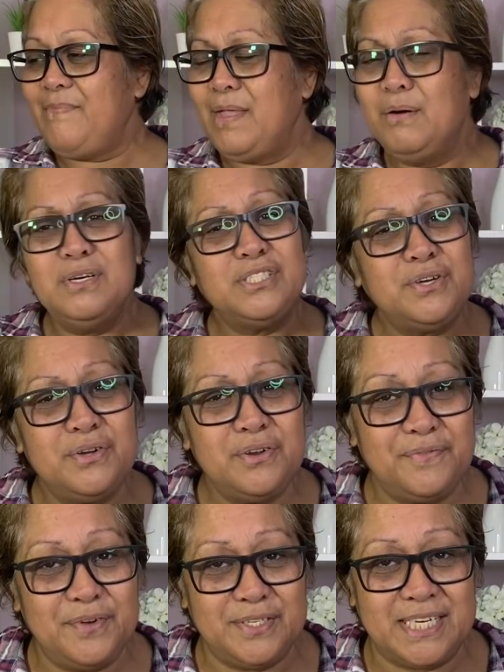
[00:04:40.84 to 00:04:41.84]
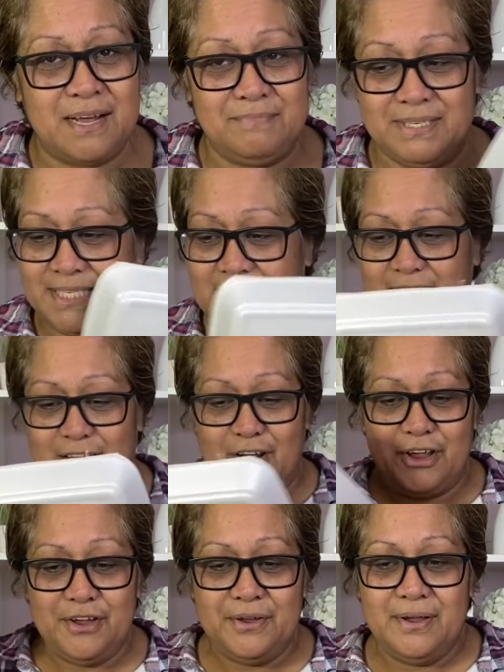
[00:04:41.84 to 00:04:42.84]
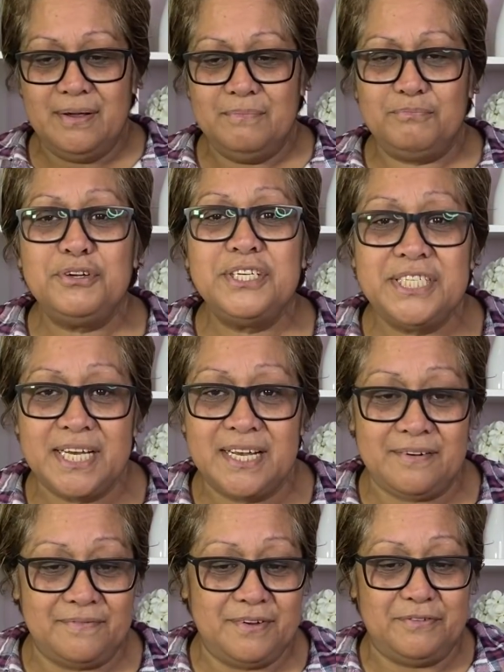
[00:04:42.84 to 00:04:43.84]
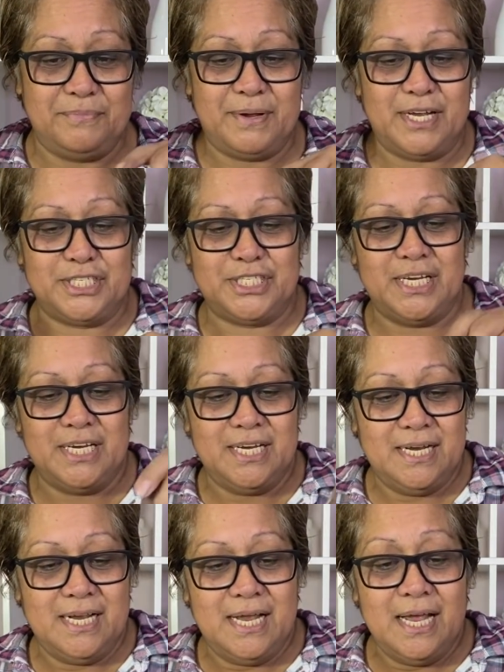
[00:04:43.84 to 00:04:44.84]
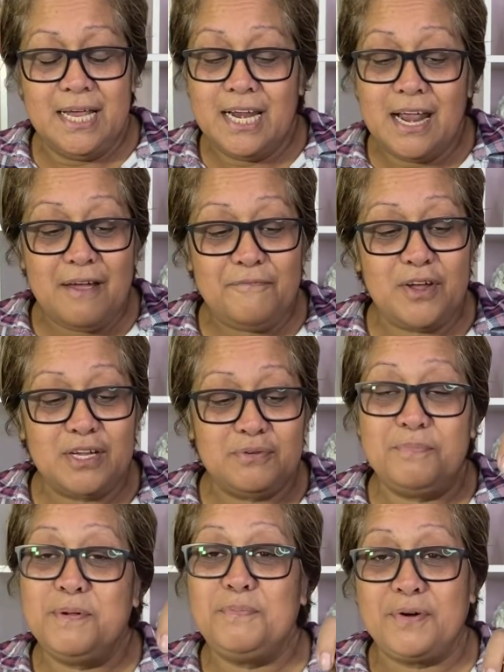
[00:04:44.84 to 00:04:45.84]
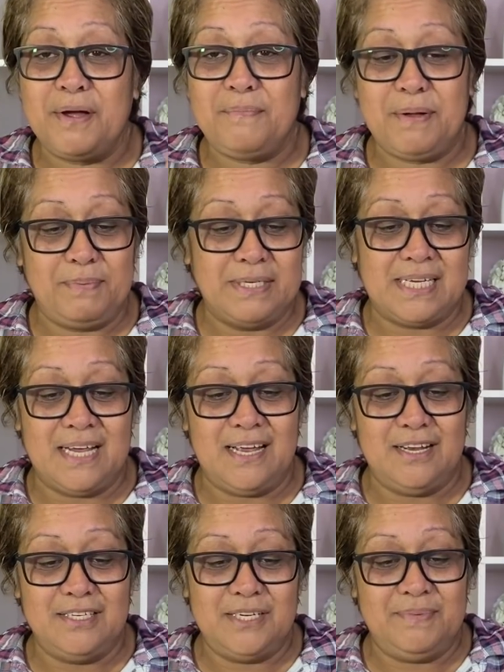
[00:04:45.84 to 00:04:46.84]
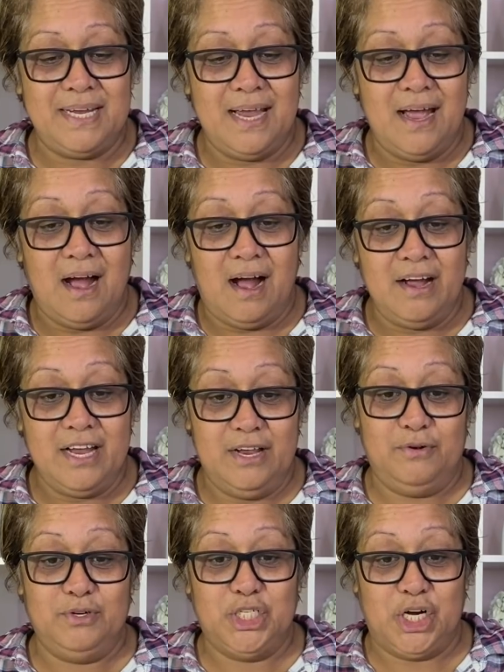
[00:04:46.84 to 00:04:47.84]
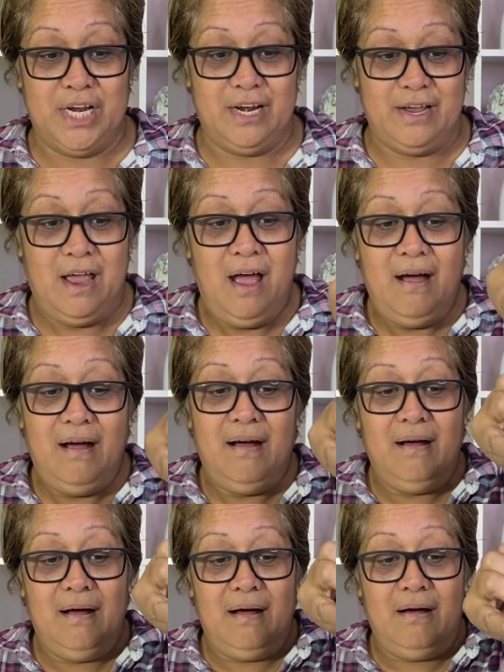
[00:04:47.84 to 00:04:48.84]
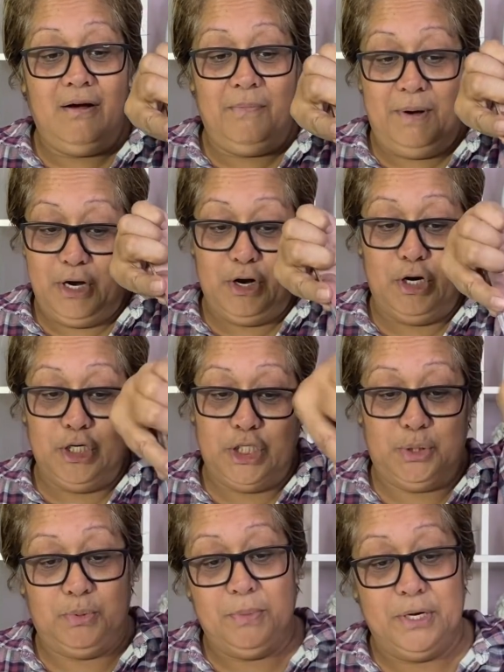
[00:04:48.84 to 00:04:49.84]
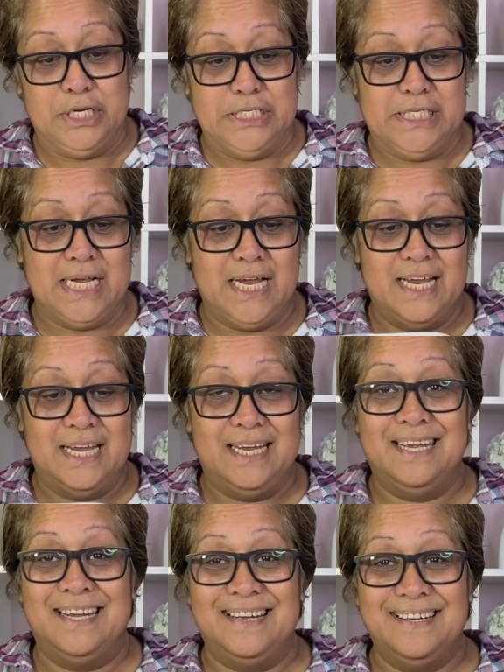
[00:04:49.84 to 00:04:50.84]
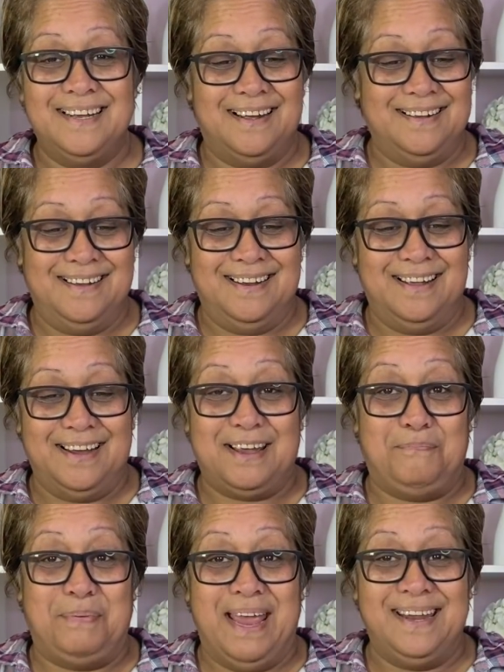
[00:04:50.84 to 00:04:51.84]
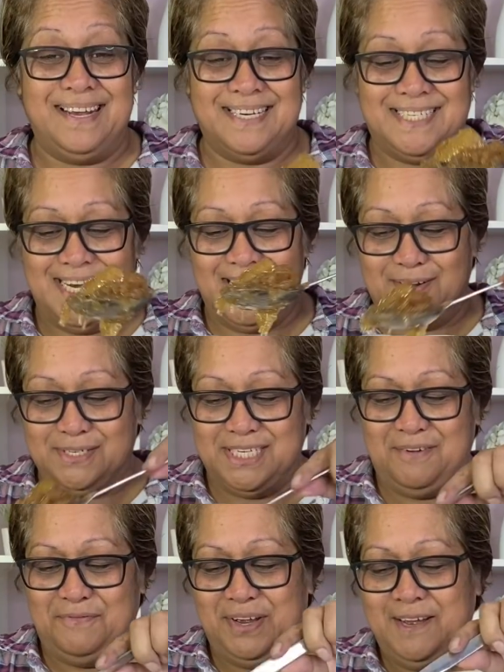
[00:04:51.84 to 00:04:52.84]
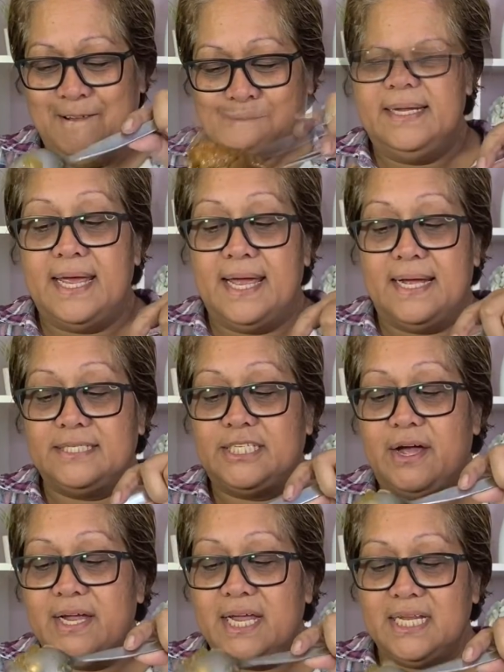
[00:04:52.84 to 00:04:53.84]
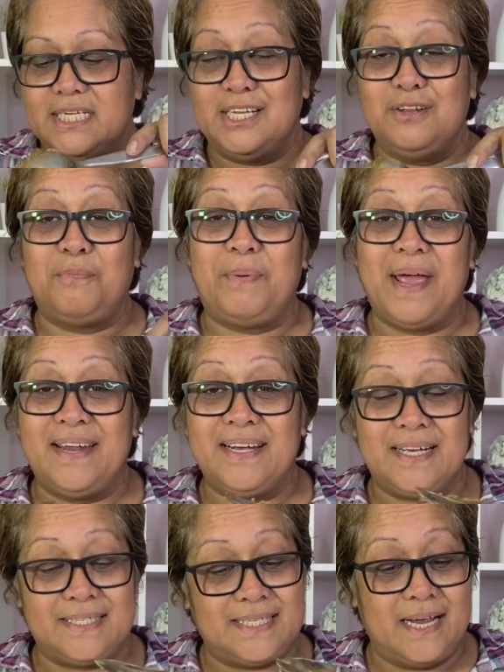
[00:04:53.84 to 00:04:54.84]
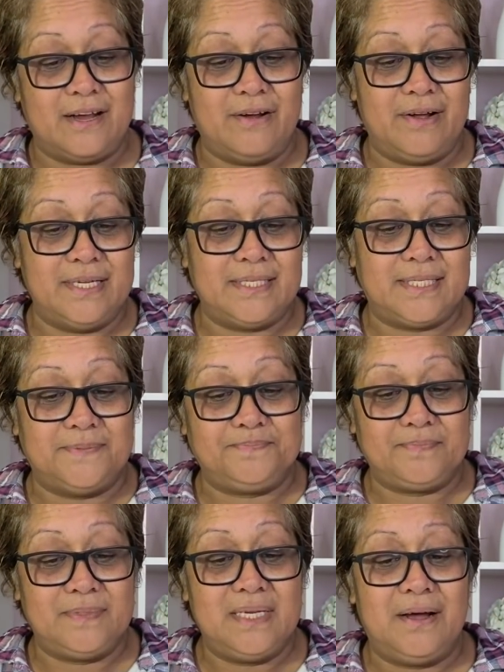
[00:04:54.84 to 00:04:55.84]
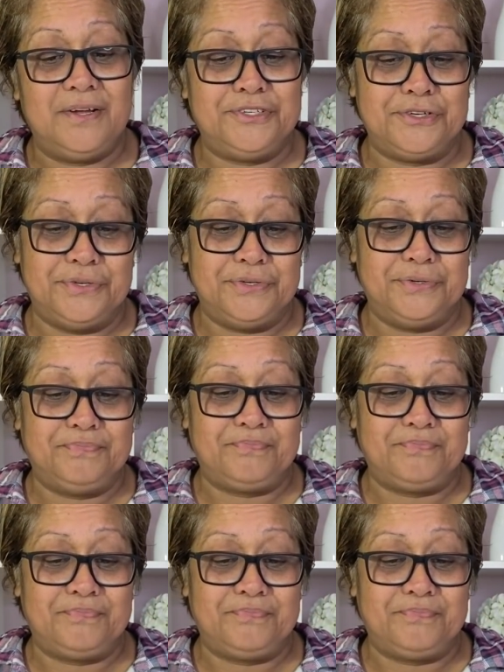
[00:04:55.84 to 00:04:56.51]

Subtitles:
Well, it's good of her to come and say hello. Appreciate it very much. You know, at first when people come up and say hello to me, I'll get all shy, like, oh my gosh, what am I going to say, you know, like a panic attack or something. Yeah, so I get this little panic attack, guys. Yeah, I do.